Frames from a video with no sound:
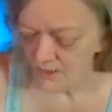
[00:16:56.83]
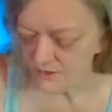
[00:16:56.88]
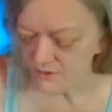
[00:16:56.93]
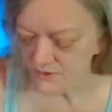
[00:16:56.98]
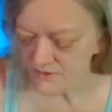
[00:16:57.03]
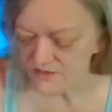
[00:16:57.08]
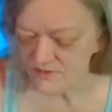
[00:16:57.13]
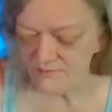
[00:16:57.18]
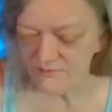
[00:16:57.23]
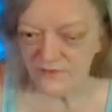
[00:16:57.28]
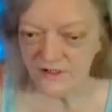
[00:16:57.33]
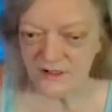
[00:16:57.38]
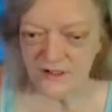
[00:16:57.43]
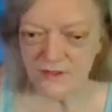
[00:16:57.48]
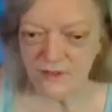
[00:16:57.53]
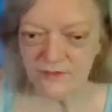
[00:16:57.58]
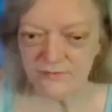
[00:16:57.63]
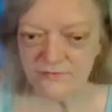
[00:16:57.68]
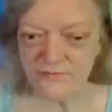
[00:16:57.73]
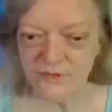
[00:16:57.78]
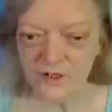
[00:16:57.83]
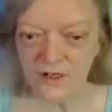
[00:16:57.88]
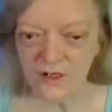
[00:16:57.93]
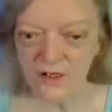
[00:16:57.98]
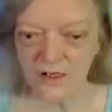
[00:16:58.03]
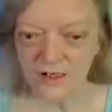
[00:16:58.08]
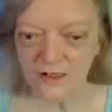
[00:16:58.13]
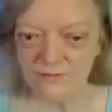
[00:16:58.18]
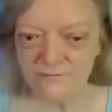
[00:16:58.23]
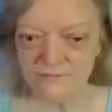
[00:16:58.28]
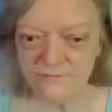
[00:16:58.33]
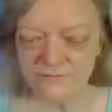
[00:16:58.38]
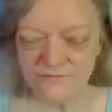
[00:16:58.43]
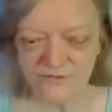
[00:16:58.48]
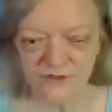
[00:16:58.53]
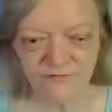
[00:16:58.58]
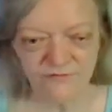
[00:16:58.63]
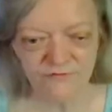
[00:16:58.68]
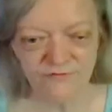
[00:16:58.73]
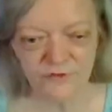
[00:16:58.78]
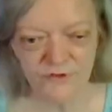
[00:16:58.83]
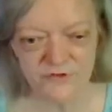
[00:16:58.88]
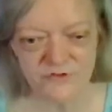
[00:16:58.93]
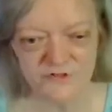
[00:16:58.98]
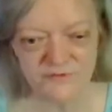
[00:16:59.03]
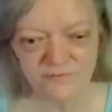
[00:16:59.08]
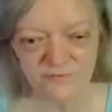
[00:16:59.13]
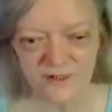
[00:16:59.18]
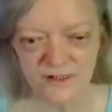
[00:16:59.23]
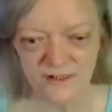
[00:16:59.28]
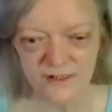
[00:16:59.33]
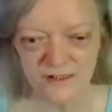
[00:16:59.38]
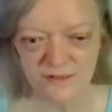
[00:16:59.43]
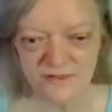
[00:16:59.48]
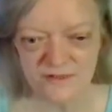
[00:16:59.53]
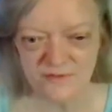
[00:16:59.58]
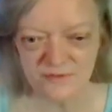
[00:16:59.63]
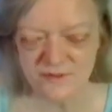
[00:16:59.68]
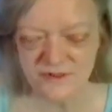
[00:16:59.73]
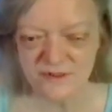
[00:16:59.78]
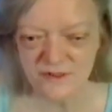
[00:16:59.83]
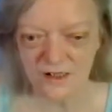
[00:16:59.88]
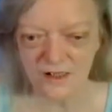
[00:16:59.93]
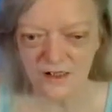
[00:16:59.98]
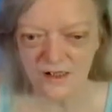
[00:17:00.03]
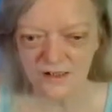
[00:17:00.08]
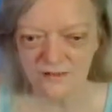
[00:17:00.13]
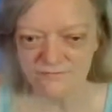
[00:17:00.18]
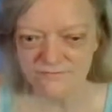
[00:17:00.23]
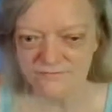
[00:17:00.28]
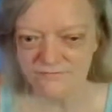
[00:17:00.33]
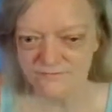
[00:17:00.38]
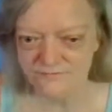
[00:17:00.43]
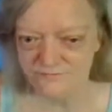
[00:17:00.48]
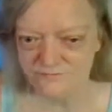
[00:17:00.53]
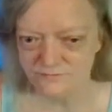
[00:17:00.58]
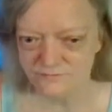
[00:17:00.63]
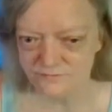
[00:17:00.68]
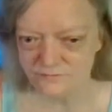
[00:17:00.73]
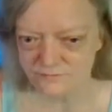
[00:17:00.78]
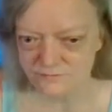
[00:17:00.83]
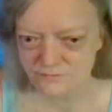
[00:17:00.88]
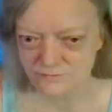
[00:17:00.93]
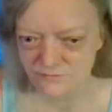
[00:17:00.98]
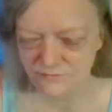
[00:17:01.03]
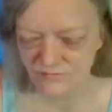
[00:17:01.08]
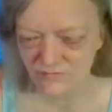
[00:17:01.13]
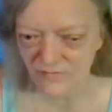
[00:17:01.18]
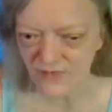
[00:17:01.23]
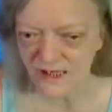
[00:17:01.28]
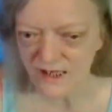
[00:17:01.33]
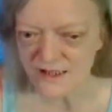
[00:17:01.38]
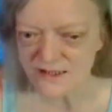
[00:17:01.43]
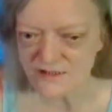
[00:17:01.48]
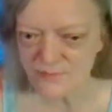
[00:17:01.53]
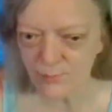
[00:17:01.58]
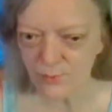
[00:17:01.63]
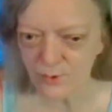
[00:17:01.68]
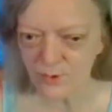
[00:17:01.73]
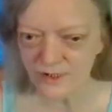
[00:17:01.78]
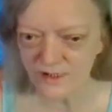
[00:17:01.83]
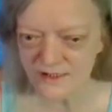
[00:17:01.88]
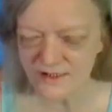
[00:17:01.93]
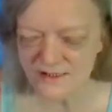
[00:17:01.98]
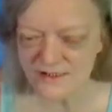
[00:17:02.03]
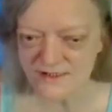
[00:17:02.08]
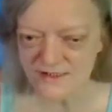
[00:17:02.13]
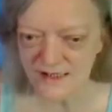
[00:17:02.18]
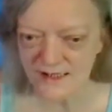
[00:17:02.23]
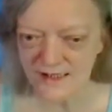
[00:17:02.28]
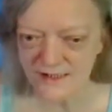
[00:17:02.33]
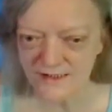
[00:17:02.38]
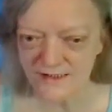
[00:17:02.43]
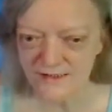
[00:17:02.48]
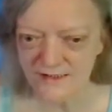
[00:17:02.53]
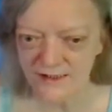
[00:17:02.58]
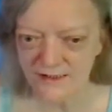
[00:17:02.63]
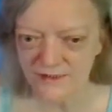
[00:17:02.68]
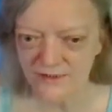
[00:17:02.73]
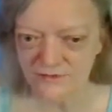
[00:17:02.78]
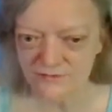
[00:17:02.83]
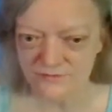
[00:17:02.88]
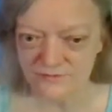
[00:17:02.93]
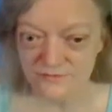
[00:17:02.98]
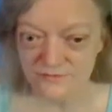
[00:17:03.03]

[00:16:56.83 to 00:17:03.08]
There's a video of Don. The first videos with Don. His boy is standing there,